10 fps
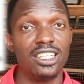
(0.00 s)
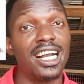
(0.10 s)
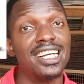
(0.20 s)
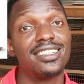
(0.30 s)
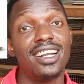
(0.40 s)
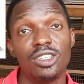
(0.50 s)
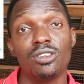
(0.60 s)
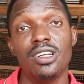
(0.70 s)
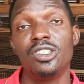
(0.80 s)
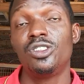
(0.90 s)
and you can sell it
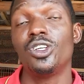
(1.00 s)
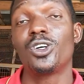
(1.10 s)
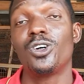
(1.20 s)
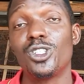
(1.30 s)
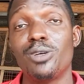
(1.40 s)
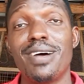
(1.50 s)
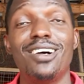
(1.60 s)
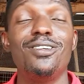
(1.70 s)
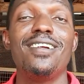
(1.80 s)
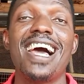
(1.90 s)
to those your
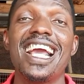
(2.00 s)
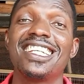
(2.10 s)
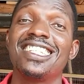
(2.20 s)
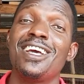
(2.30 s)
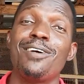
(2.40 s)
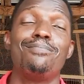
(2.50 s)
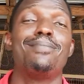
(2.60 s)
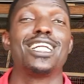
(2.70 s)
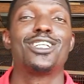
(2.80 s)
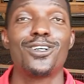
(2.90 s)
customer who likes
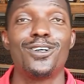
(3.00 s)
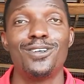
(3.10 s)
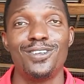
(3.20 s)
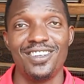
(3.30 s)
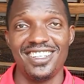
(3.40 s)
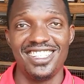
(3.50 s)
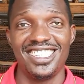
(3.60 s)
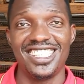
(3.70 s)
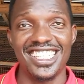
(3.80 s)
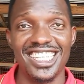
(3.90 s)
mature
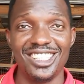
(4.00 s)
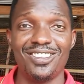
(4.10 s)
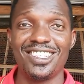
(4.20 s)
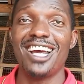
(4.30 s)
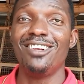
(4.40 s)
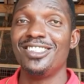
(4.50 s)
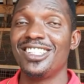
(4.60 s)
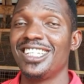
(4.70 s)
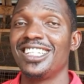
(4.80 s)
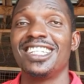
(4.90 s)
chickens without
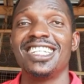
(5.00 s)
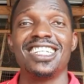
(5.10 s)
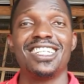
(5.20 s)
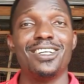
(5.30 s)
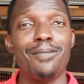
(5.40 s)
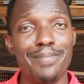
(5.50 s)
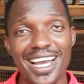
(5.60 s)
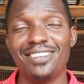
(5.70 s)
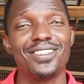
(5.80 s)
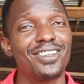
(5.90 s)
losing your
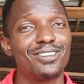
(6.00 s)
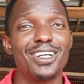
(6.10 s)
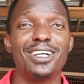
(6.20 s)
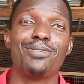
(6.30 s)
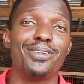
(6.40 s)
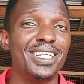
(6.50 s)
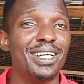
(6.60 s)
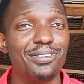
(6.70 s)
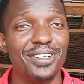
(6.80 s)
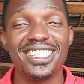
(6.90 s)
bed. Because one of the
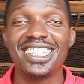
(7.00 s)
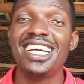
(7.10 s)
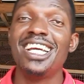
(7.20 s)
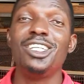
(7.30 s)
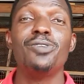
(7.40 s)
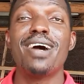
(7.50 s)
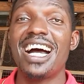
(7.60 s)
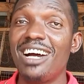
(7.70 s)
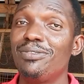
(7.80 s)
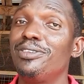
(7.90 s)
problems they face, you might
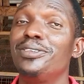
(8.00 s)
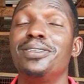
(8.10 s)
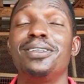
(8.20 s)
have